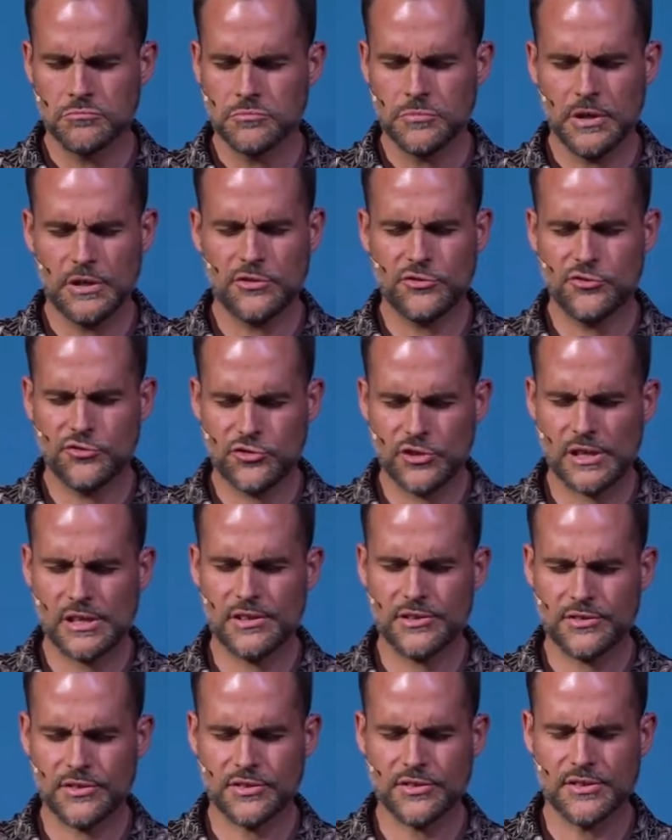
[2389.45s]
In
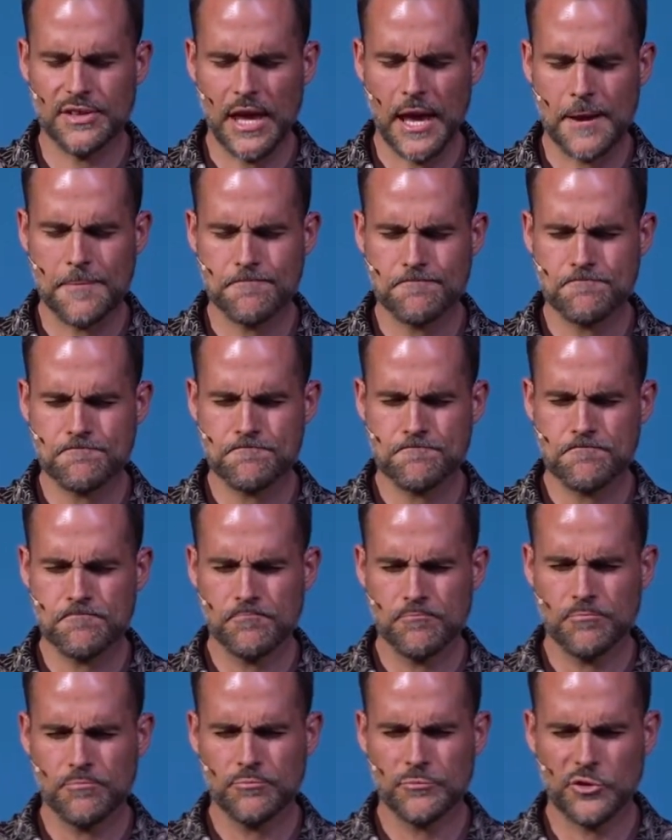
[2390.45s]
Jesus' name.
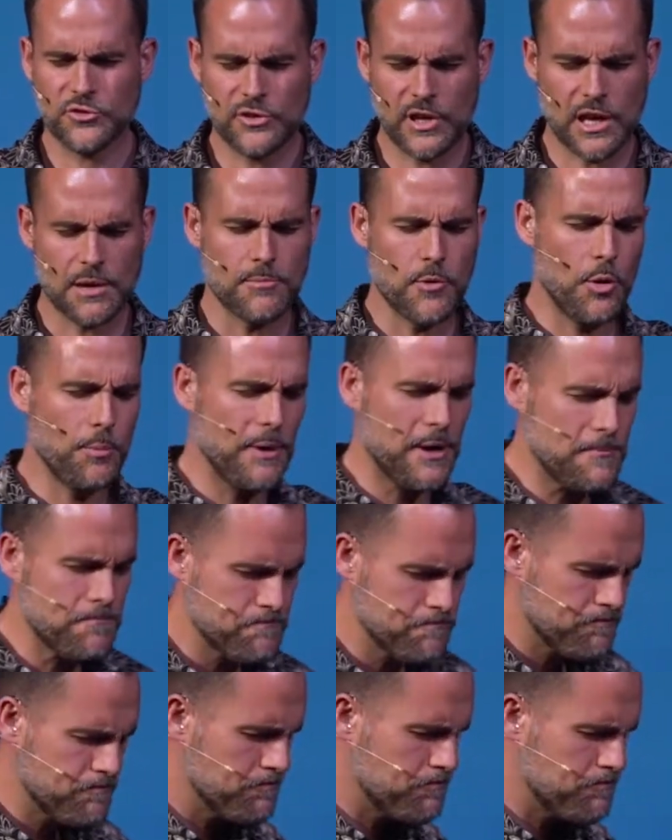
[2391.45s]
Just take a moment.